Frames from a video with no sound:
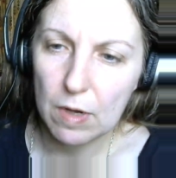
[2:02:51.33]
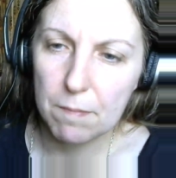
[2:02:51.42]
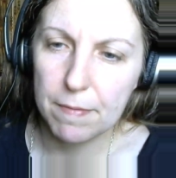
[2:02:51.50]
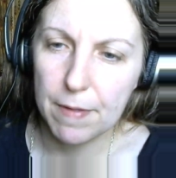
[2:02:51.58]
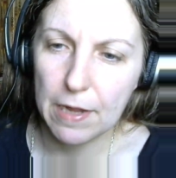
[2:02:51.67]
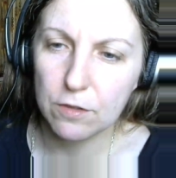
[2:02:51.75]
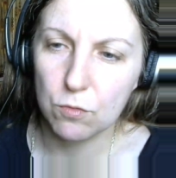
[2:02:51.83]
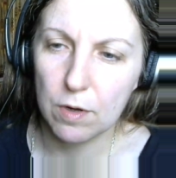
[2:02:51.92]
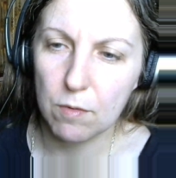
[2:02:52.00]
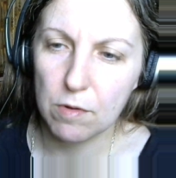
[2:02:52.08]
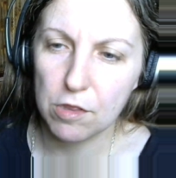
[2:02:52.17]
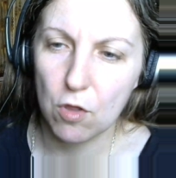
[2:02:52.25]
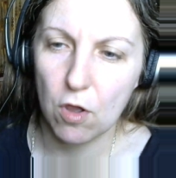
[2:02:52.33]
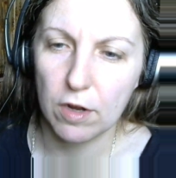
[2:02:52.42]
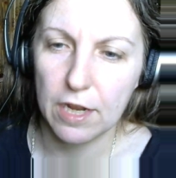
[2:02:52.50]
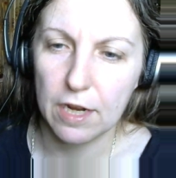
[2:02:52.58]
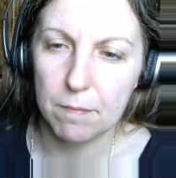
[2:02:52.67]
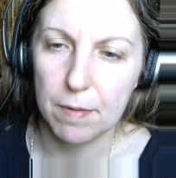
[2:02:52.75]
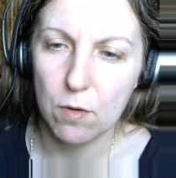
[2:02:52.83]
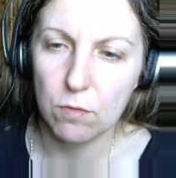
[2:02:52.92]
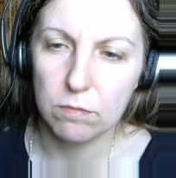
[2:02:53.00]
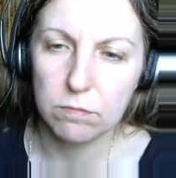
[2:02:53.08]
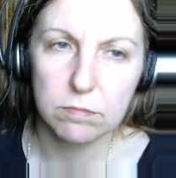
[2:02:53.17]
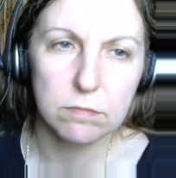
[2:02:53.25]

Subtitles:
back to what I was talking about,